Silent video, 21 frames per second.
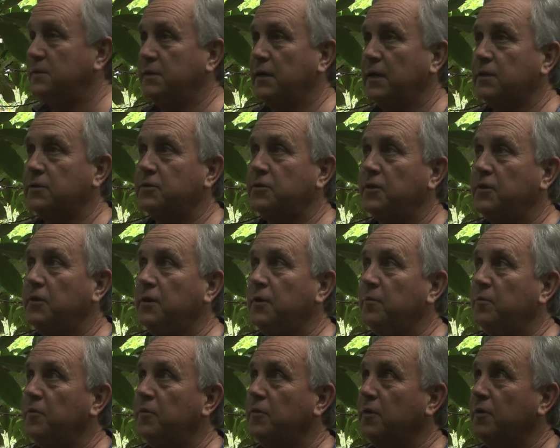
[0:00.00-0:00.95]
6 to
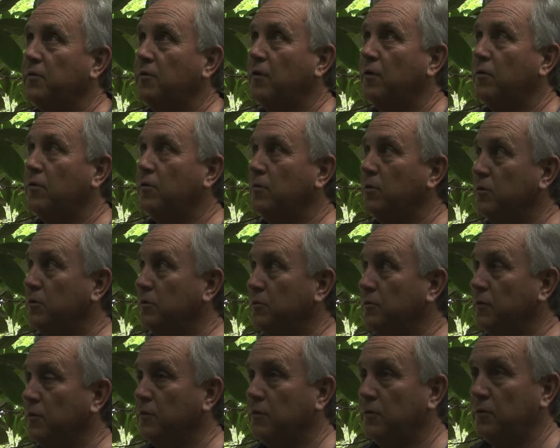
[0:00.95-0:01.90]
10% of all the
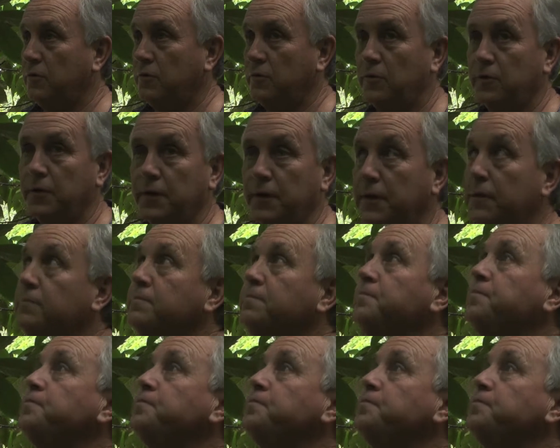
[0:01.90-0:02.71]
blooms on the tree.